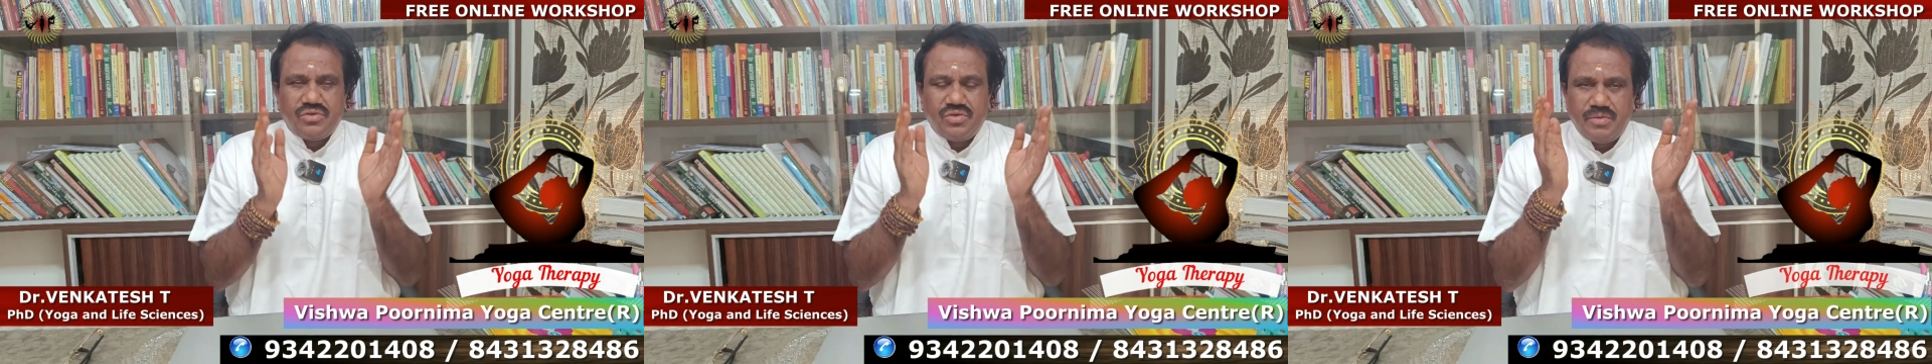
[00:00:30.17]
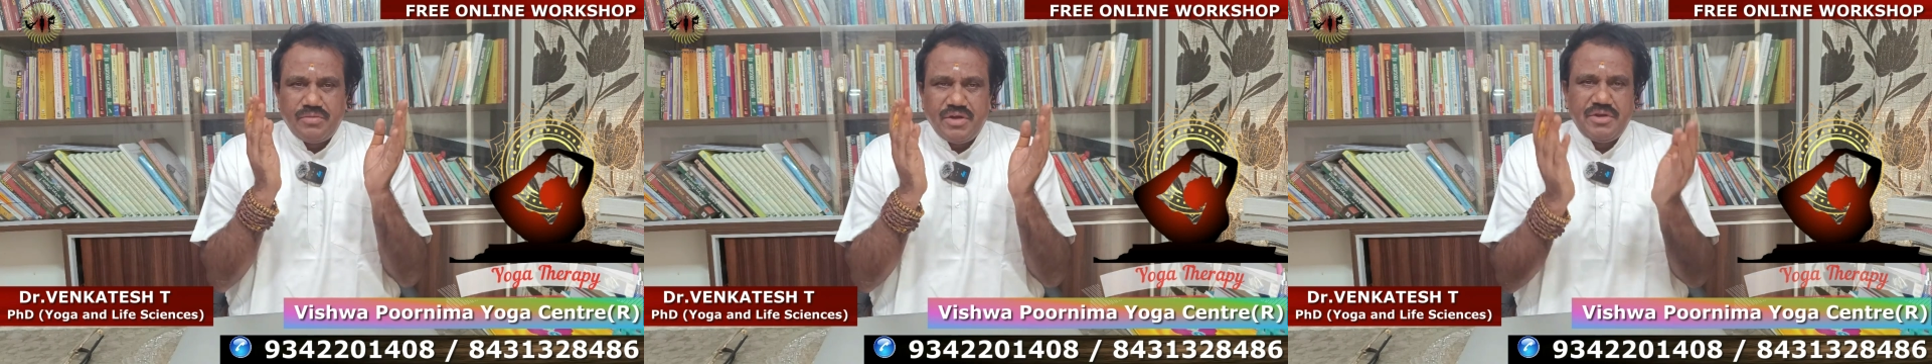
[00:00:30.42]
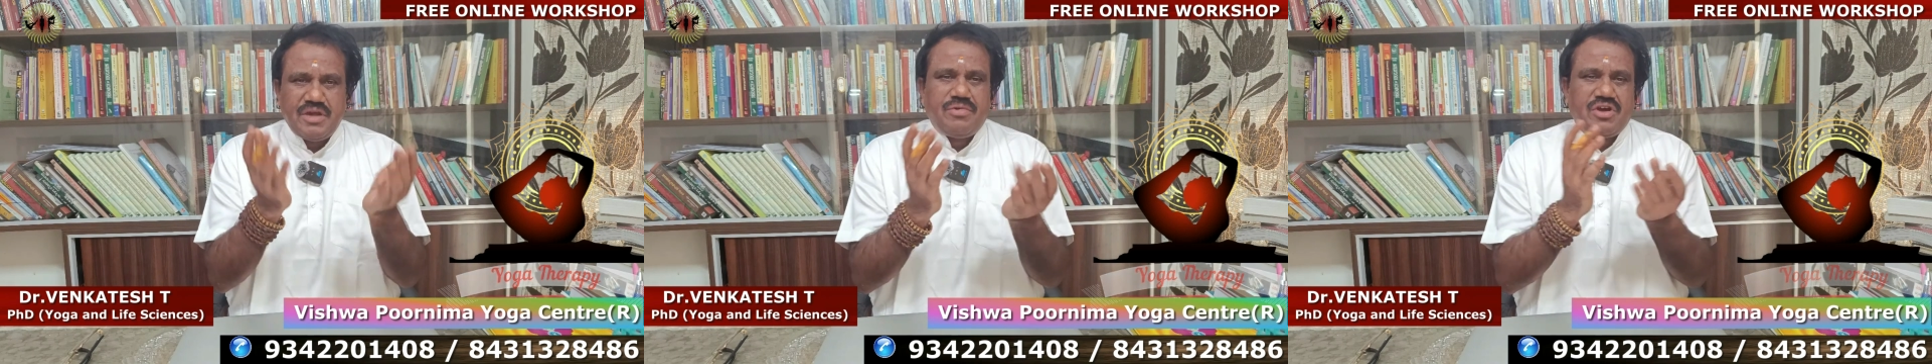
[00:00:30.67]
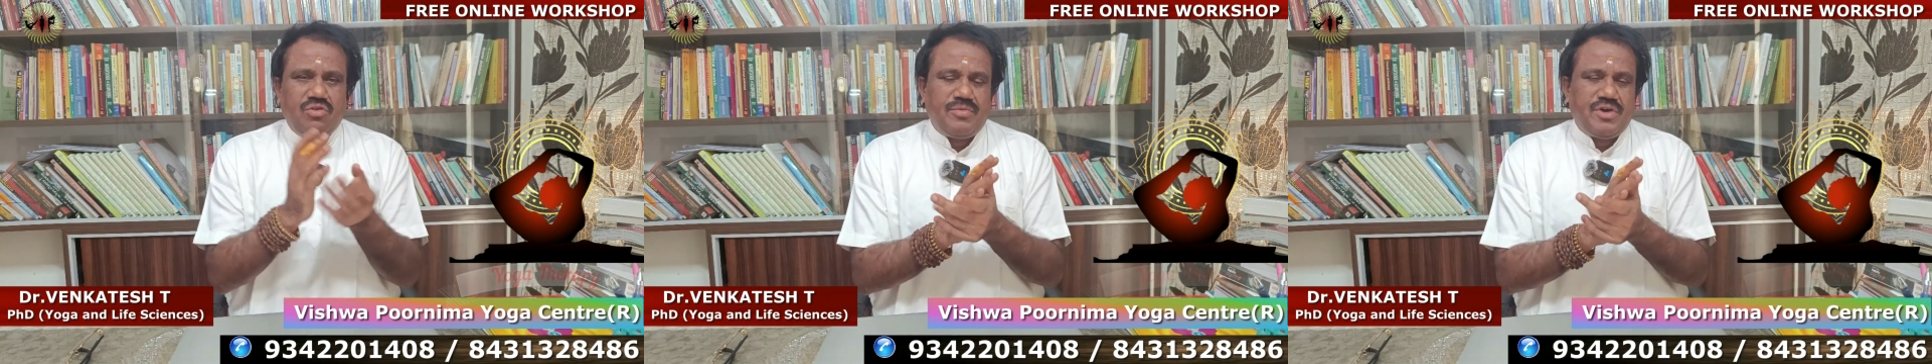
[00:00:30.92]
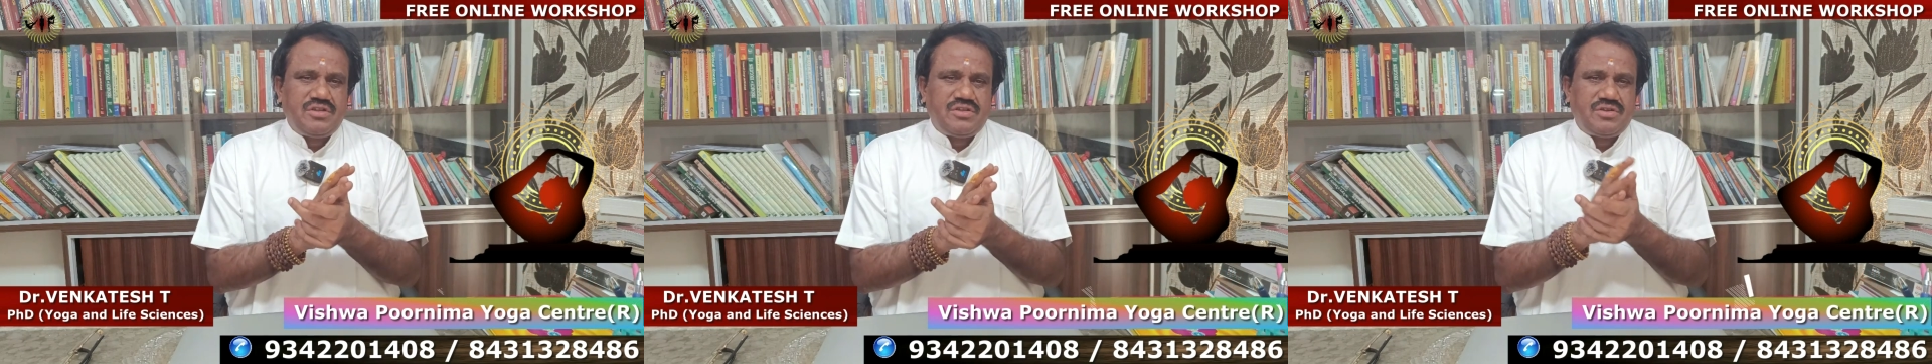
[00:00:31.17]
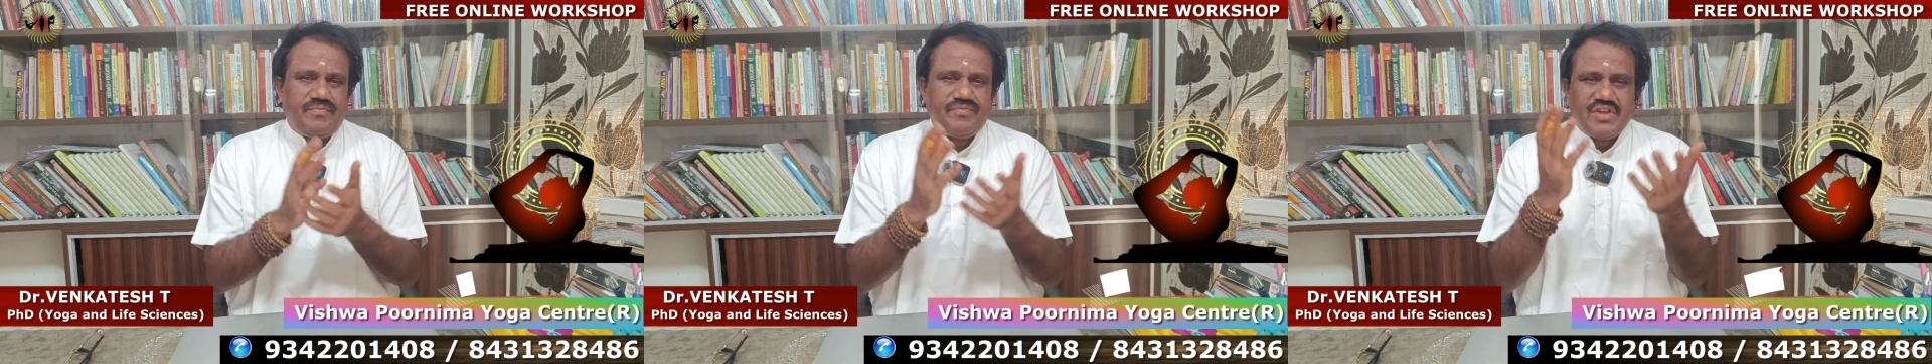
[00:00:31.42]
so it may be for
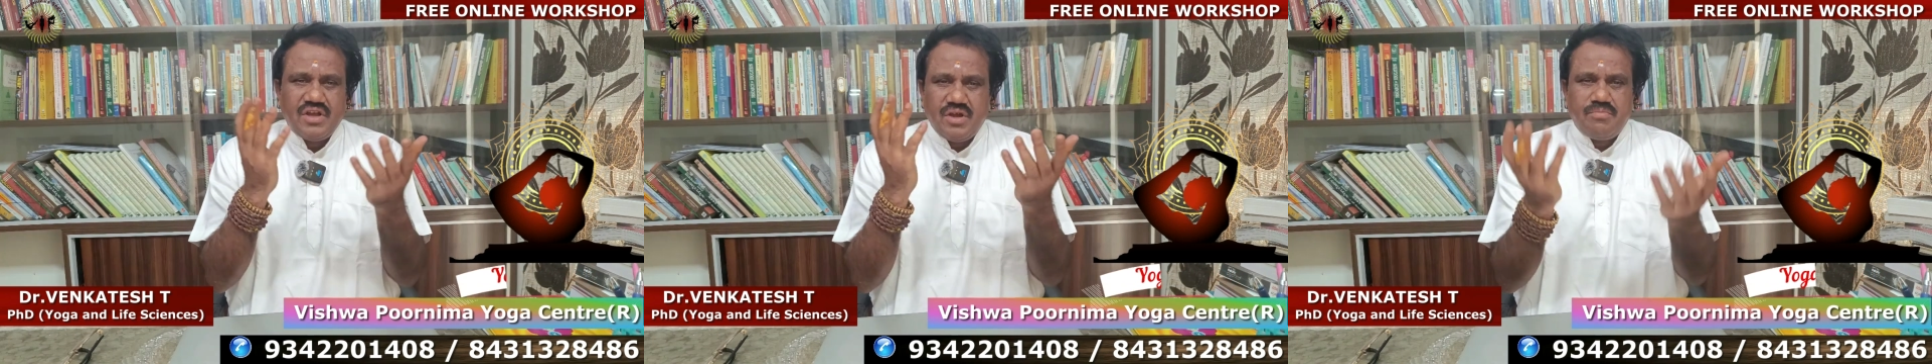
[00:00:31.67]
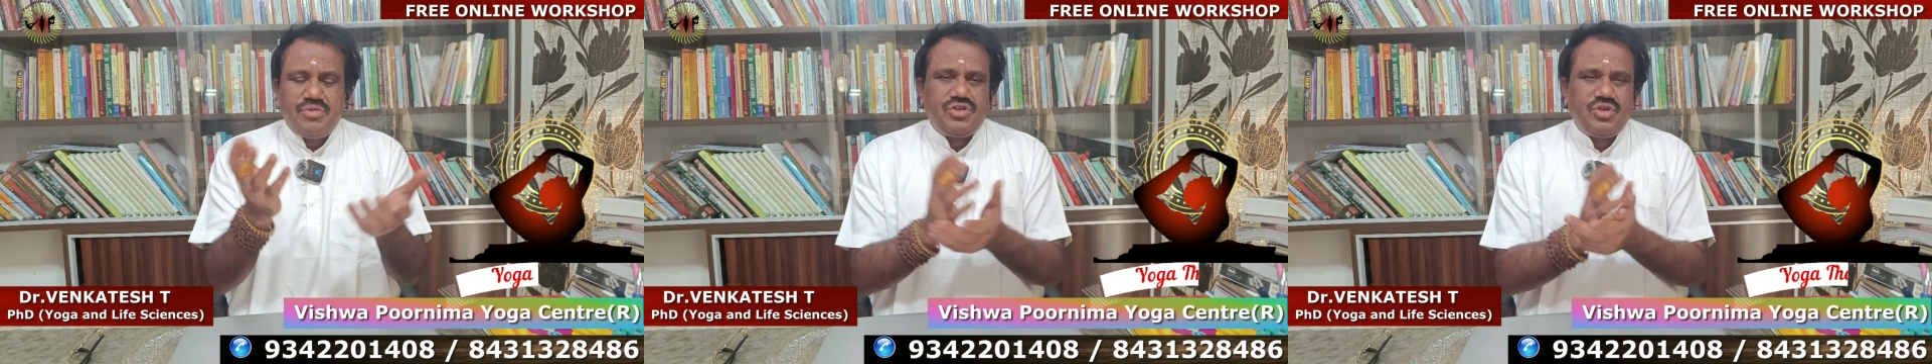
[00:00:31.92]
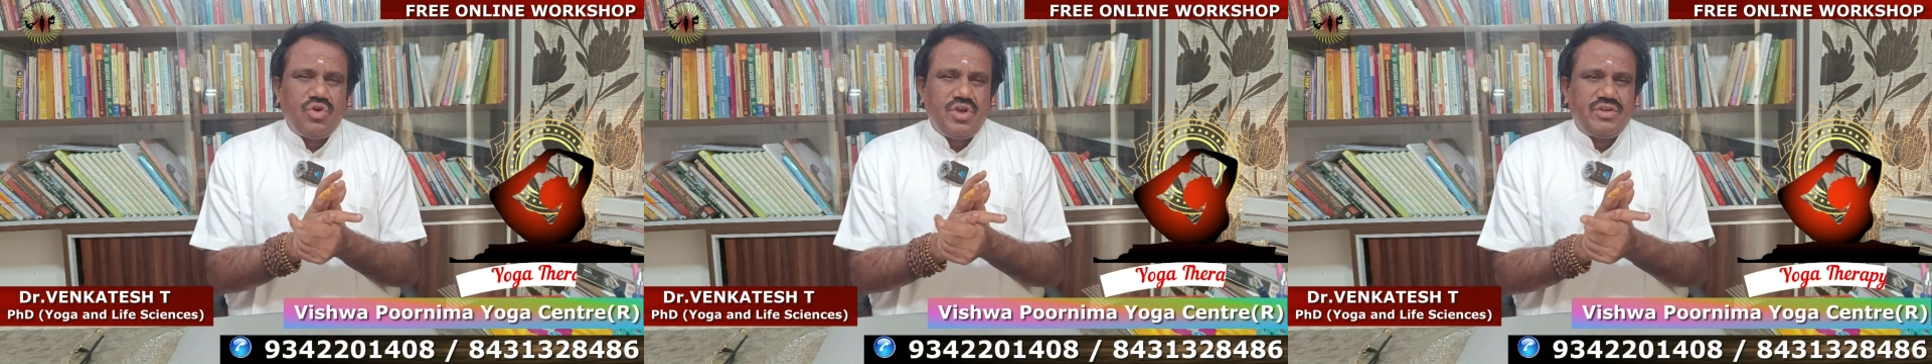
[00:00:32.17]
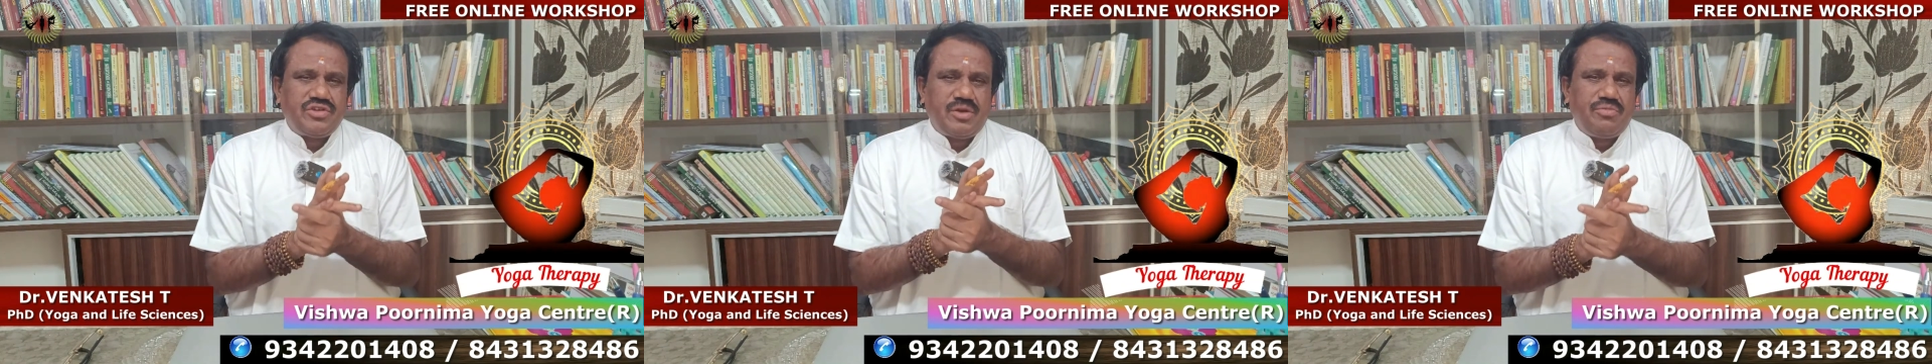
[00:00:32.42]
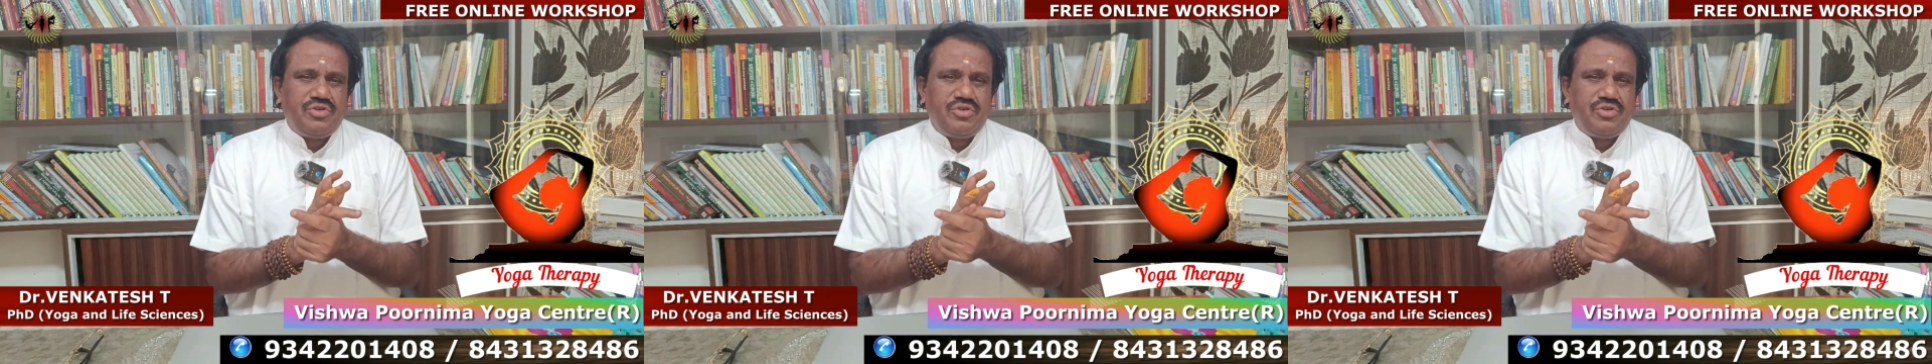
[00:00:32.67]
women's PCOS or